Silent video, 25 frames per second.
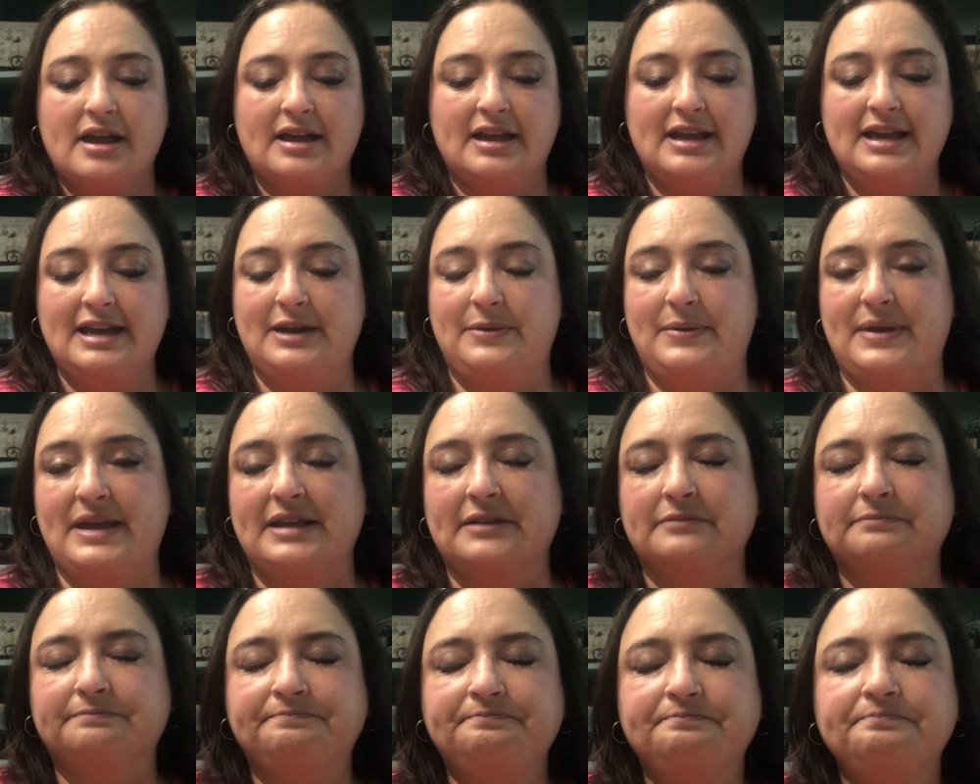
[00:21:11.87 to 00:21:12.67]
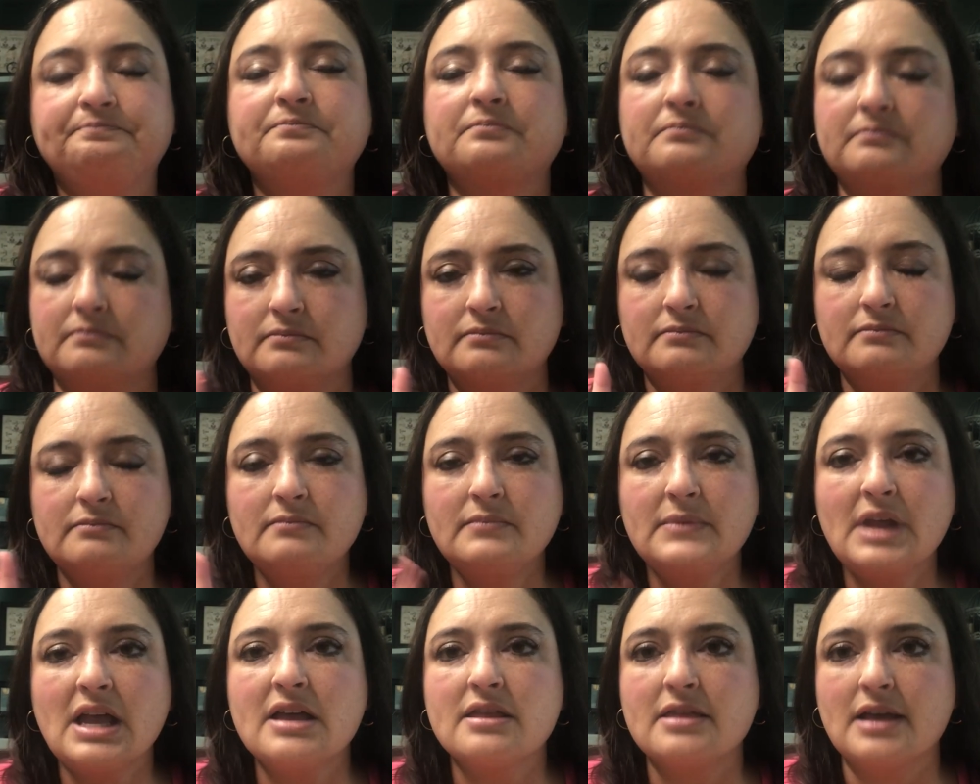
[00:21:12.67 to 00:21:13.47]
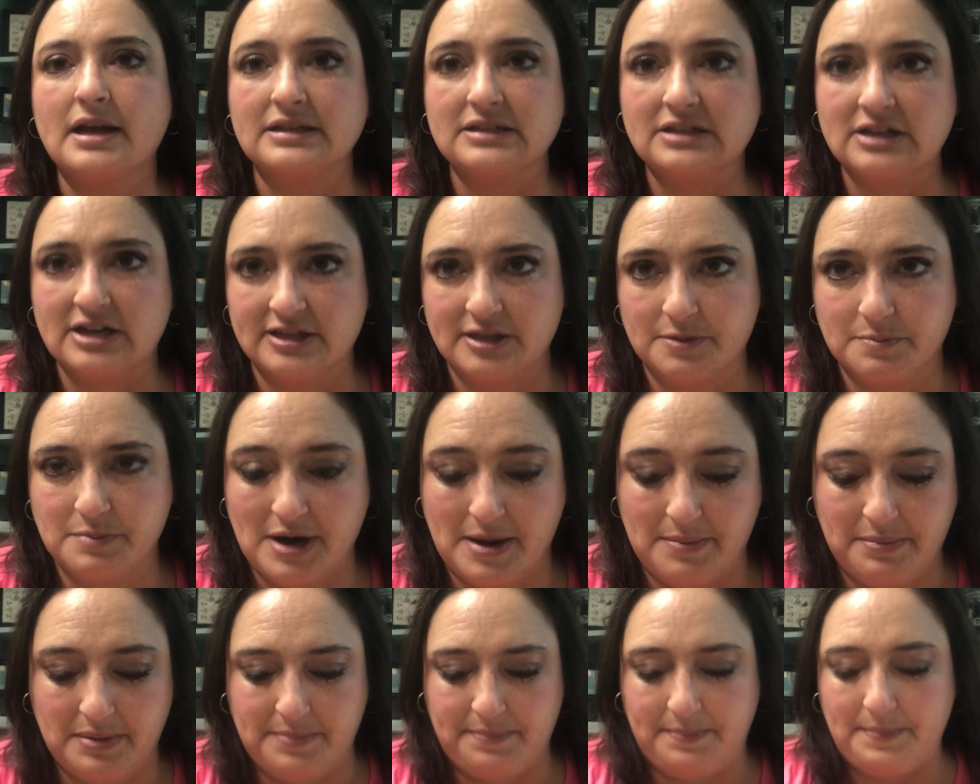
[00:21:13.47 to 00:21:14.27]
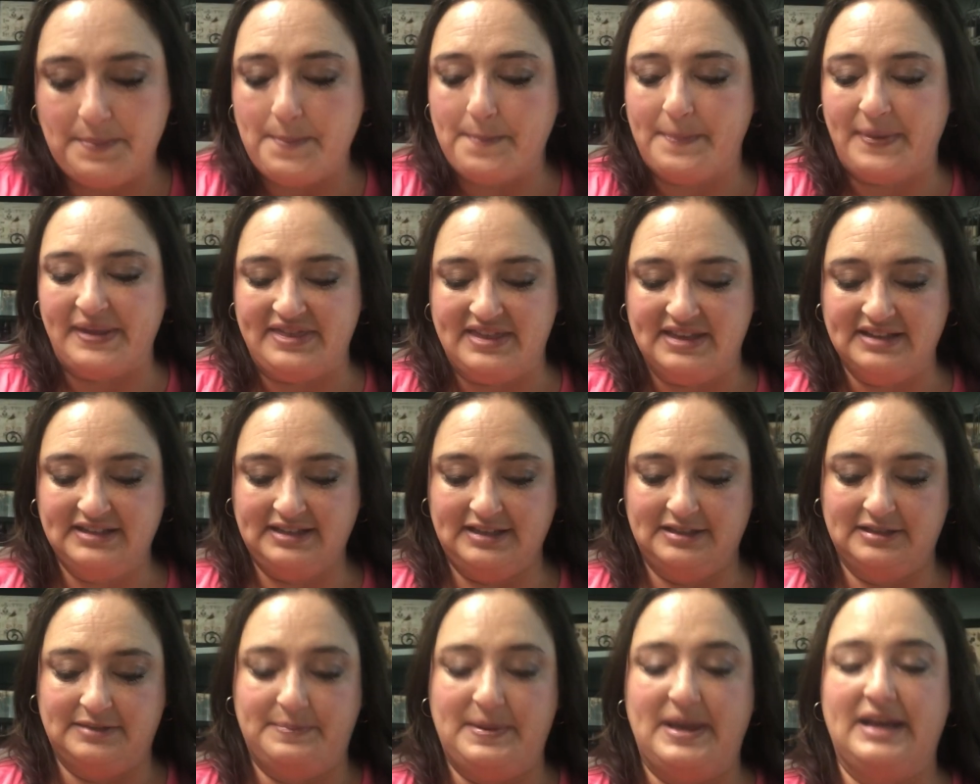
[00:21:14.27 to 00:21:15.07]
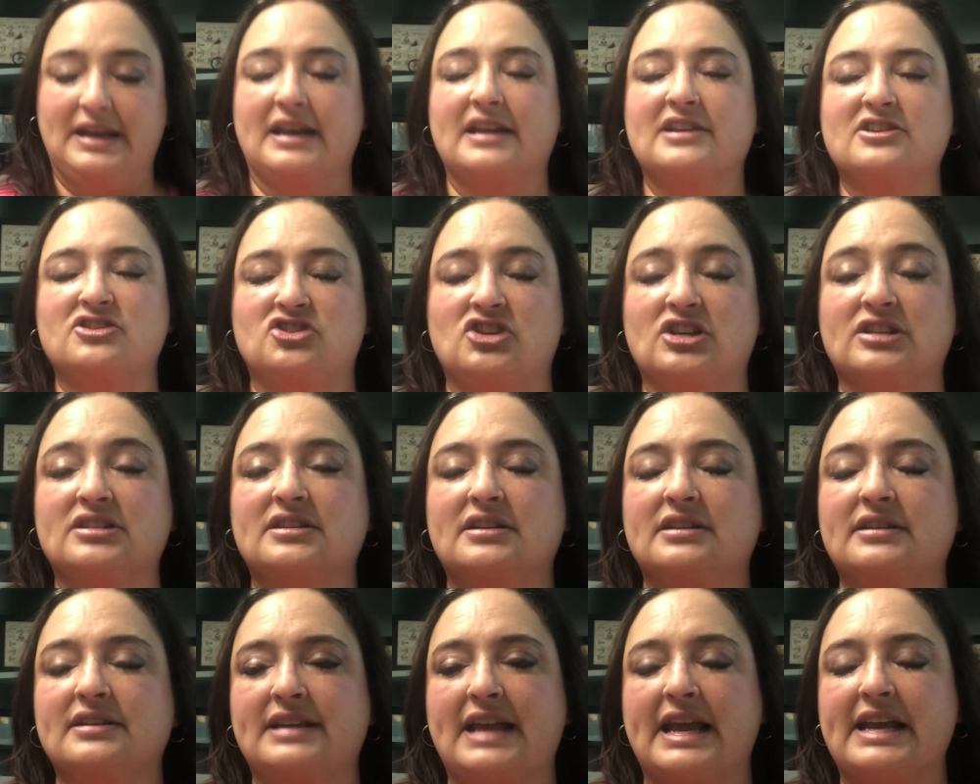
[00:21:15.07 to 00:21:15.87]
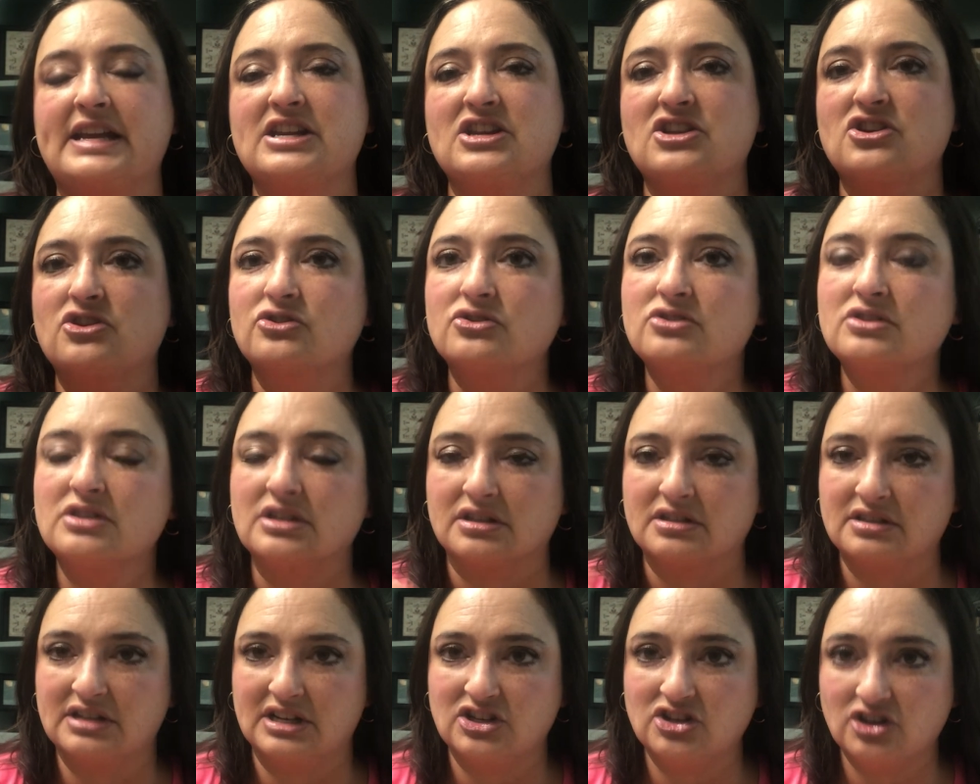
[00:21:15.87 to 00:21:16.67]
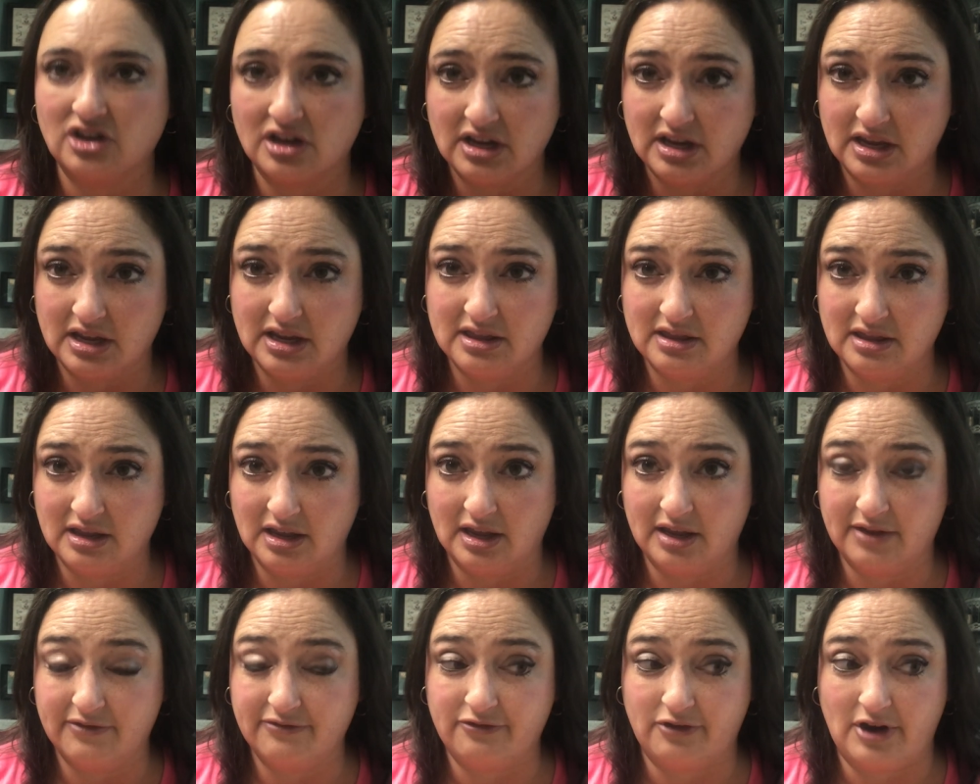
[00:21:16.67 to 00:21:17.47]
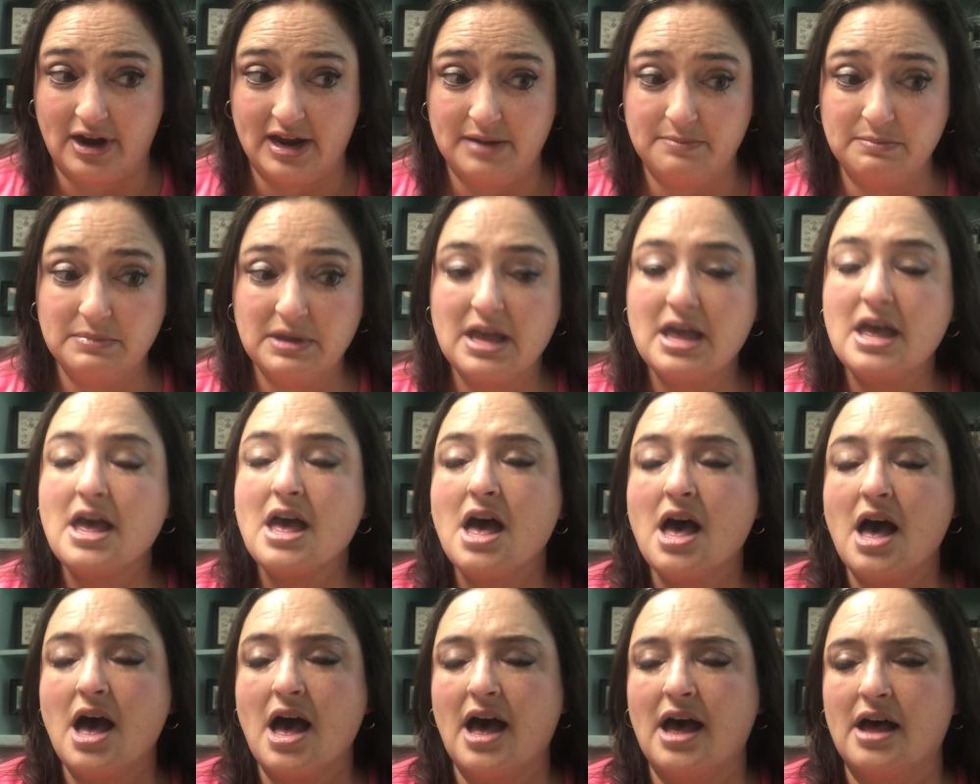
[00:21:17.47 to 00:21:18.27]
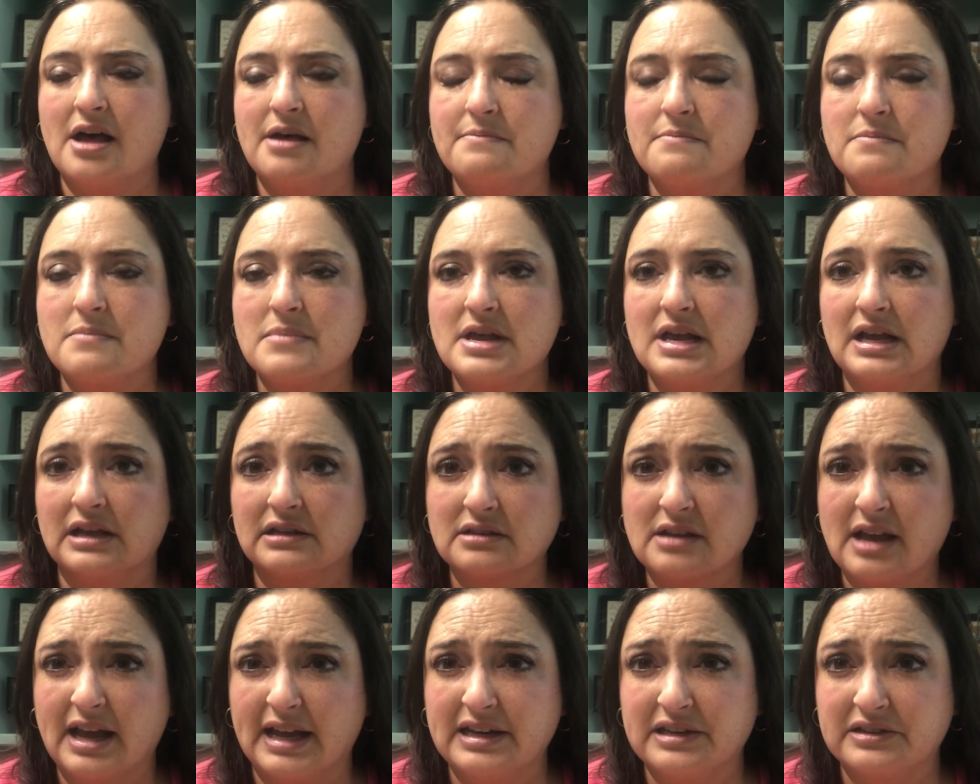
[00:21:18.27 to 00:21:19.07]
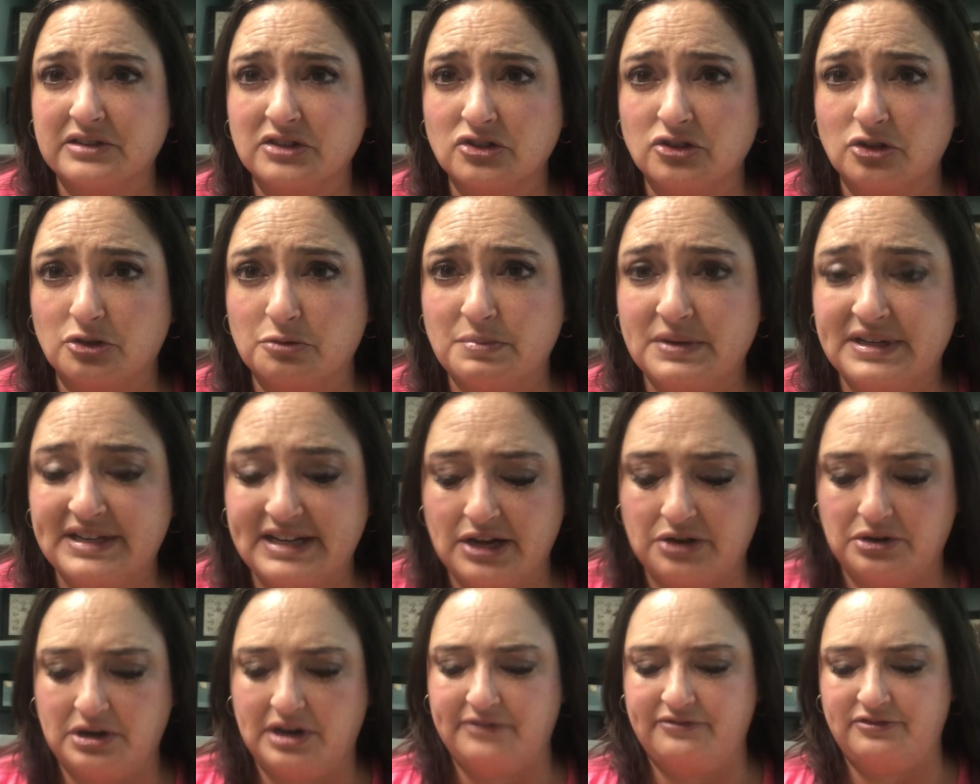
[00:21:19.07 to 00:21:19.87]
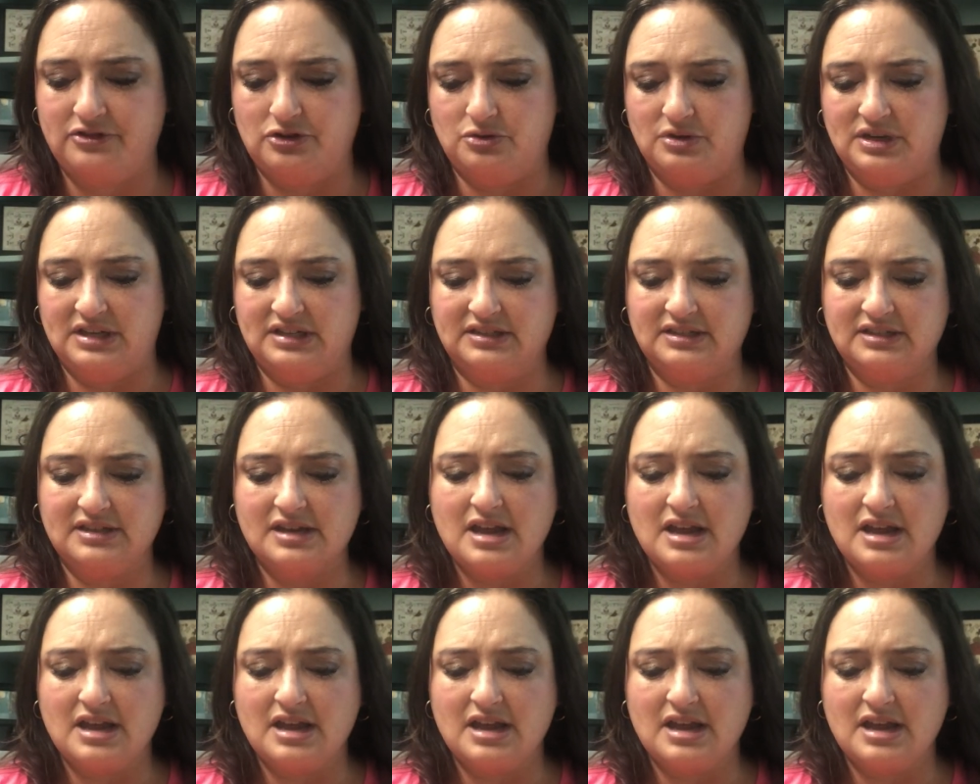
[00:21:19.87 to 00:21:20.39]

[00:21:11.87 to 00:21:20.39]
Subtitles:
Anyway, that's not the problem. But this has been, just getting used to stitching in the frame has kind of slowed me down, I've noticed.